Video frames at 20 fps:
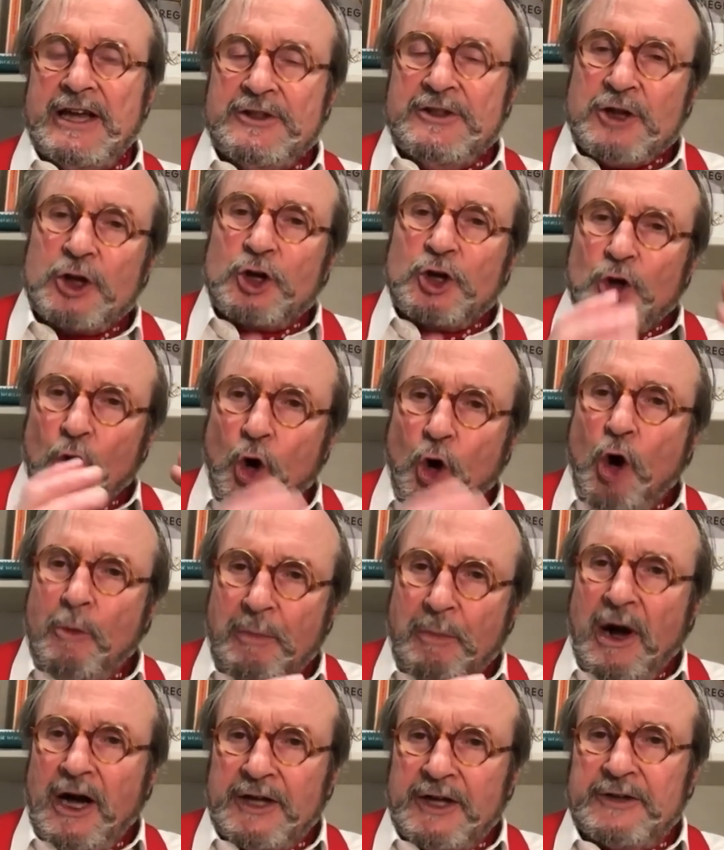in the core
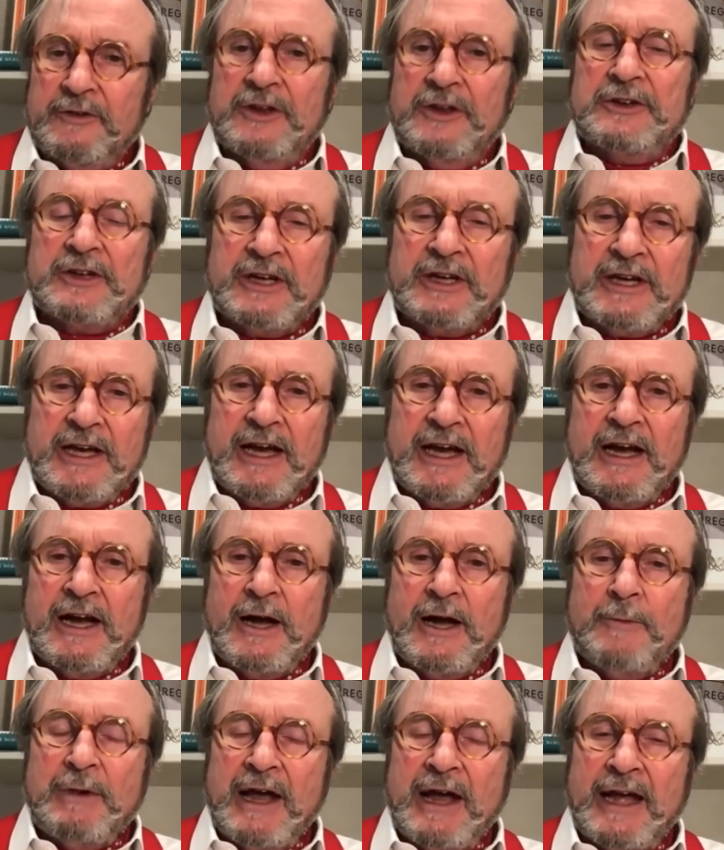part of it,
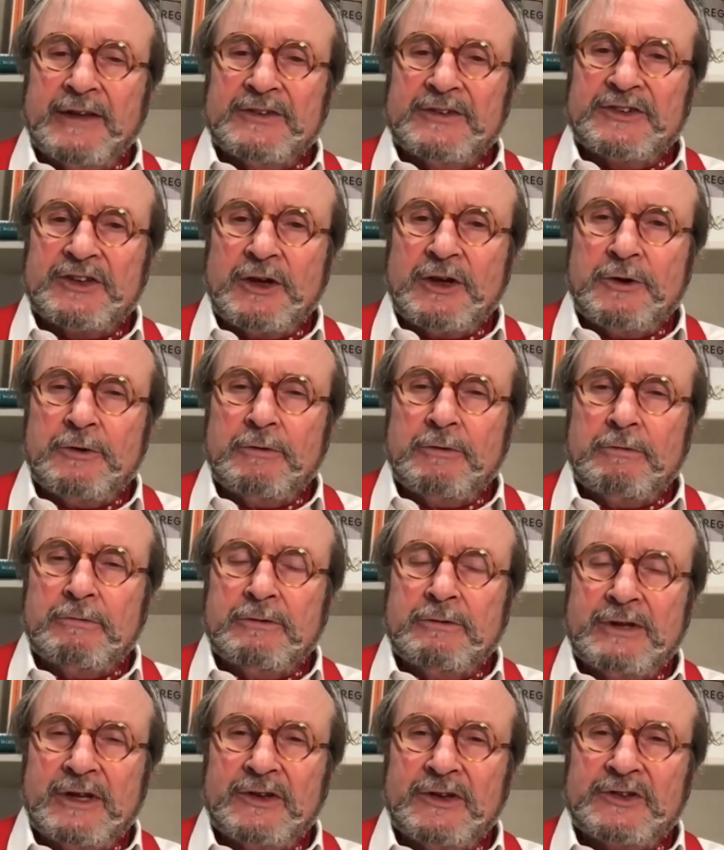um, and so
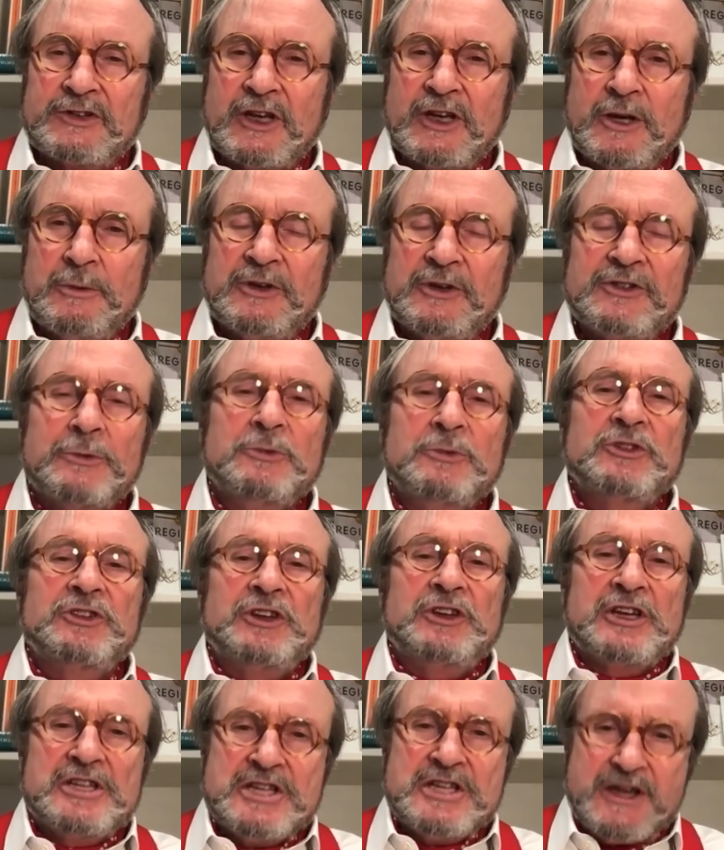there's going to be some
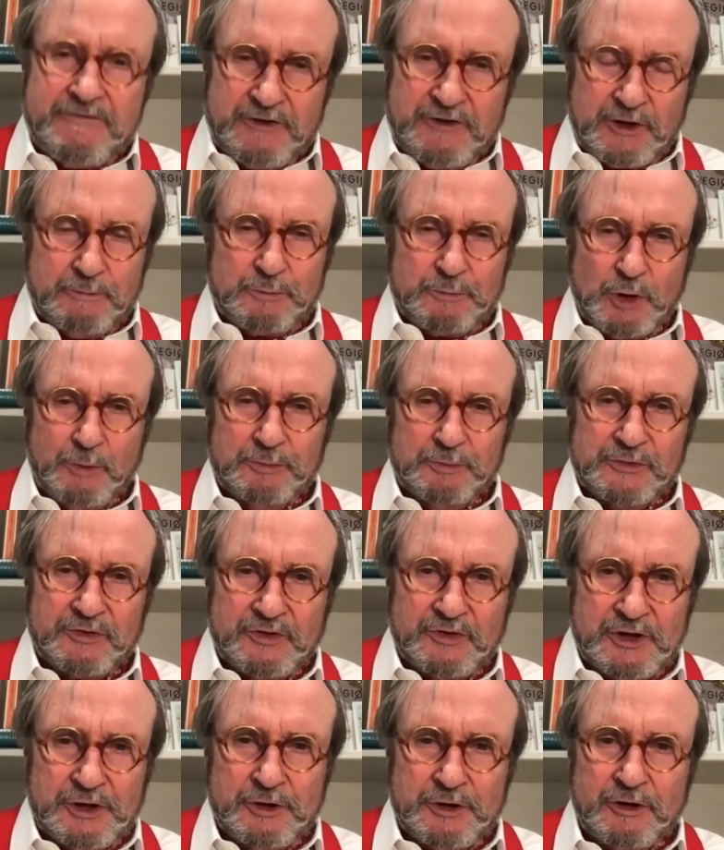significant problems
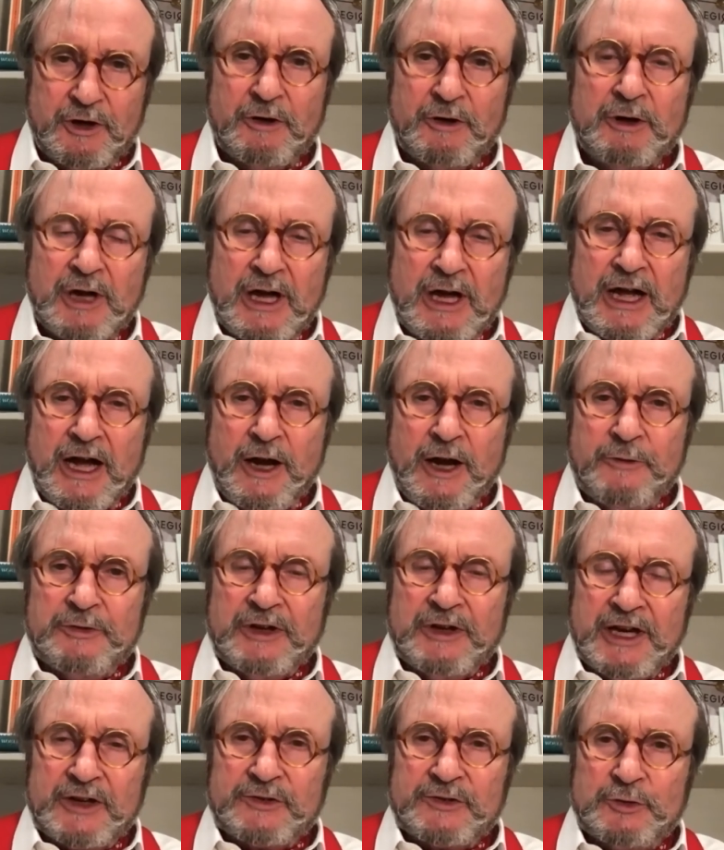for the euro over
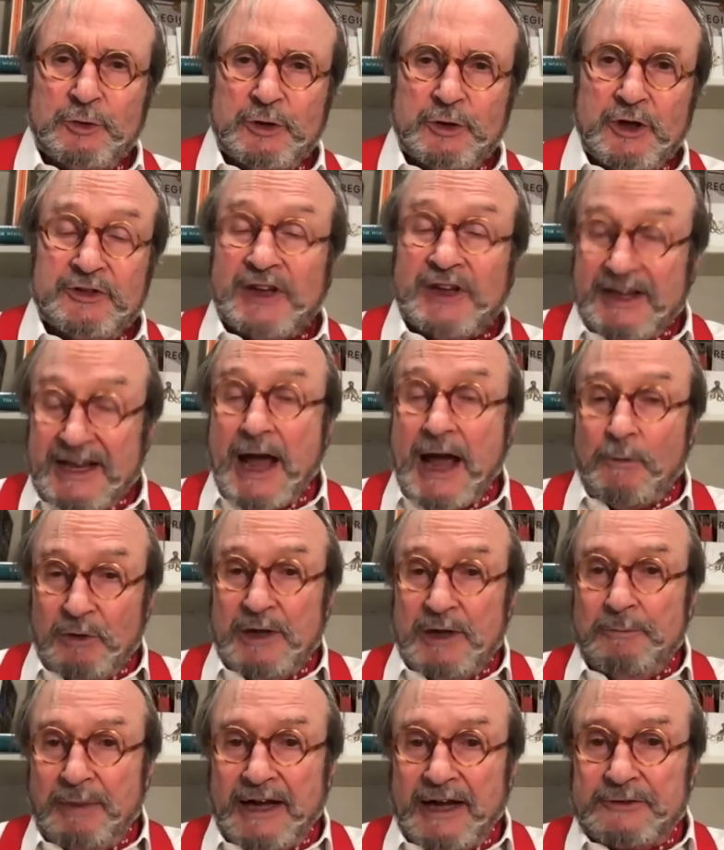the next few years, and that will
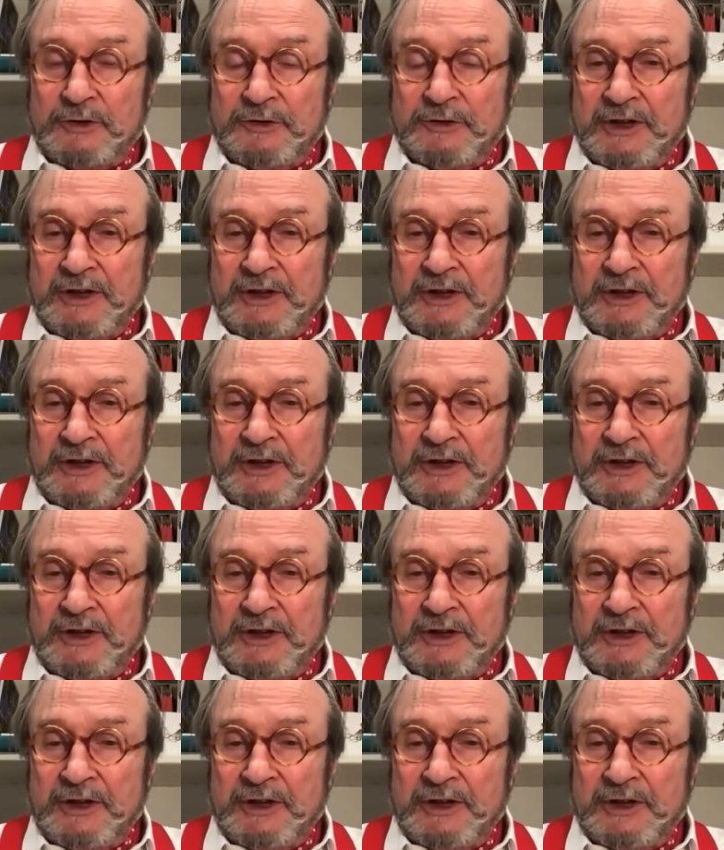impact on